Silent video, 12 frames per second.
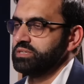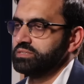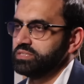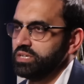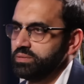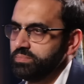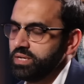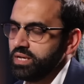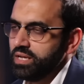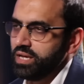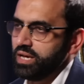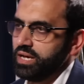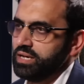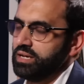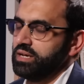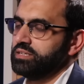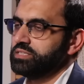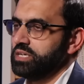we can term
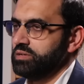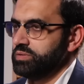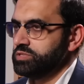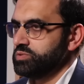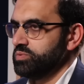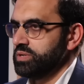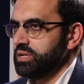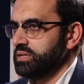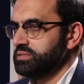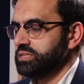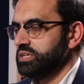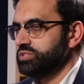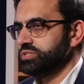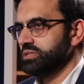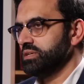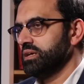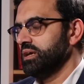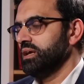a terrorist
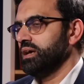organization.